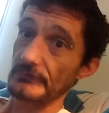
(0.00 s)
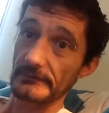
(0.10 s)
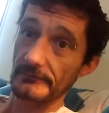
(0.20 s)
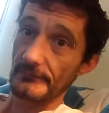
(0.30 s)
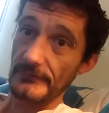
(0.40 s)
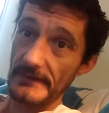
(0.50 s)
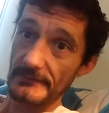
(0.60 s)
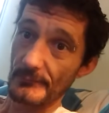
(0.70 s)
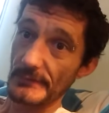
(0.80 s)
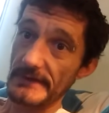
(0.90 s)
Juggalo
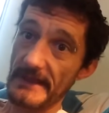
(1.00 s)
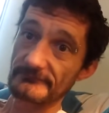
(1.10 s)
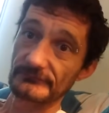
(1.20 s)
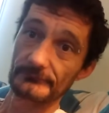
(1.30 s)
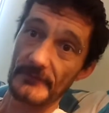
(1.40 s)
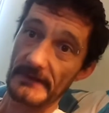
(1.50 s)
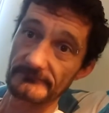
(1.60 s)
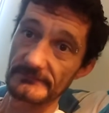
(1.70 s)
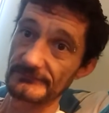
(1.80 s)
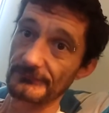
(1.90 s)
thing would have
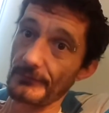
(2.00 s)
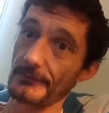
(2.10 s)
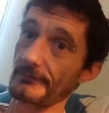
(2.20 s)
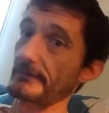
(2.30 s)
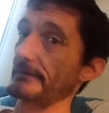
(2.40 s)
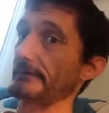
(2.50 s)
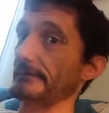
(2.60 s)
survived this long?